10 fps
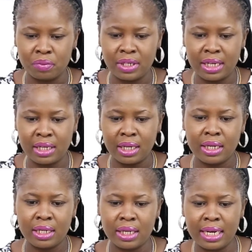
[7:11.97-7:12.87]
Then
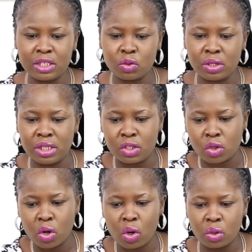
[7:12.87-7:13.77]
the next one is
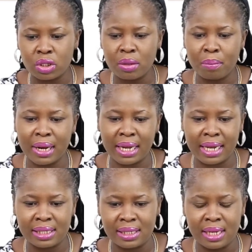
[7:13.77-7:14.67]
called
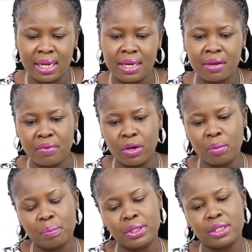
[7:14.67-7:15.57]
market
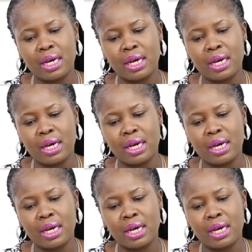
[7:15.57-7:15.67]
development.